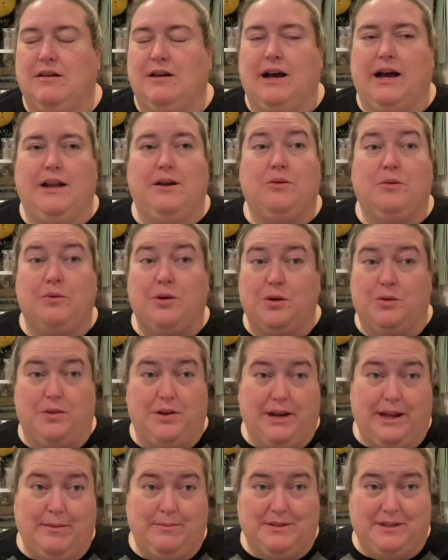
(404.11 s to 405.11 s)
I don't know the
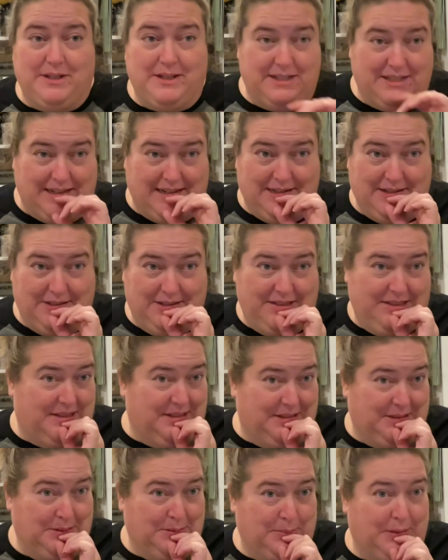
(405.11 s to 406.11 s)
names of the designers
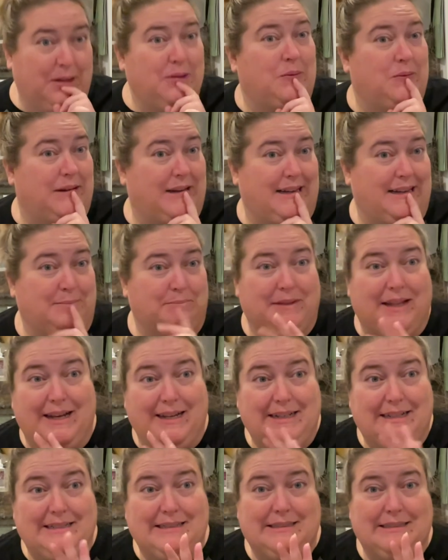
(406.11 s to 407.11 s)
also, by the way, I'm
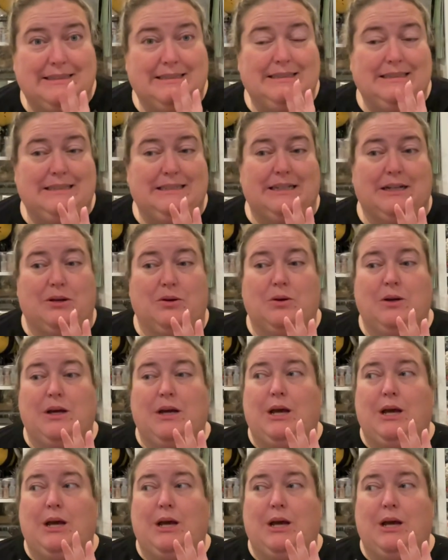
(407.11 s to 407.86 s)
like, you know,